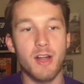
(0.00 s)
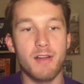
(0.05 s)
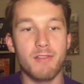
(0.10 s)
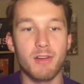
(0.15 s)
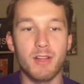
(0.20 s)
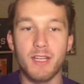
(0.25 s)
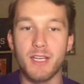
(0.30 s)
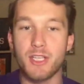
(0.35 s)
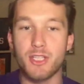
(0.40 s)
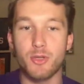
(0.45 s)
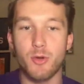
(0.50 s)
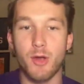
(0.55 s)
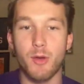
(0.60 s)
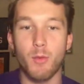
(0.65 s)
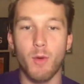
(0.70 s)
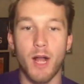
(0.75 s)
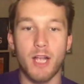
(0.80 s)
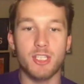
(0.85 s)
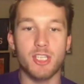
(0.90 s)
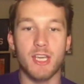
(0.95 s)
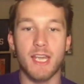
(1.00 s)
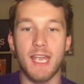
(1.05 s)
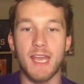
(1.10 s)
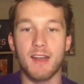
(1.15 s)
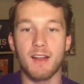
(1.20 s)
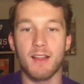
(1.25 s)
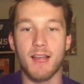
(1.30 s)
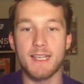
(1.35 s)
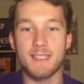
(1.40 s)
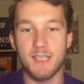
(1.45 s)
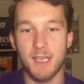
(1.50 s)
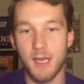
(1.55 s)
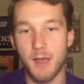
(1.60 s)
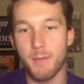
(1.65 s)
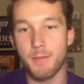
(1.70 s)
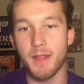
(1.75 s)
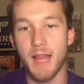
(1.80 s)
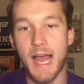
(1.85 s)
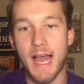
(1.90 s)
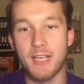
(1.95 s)
I really enjoyed watching, analyzing
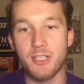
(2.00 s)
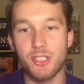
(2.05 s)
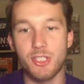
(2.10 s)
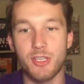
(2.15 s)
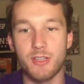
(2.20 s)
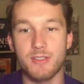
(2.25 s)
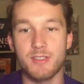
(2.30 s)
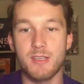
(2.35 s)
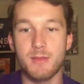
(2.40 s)
him last year.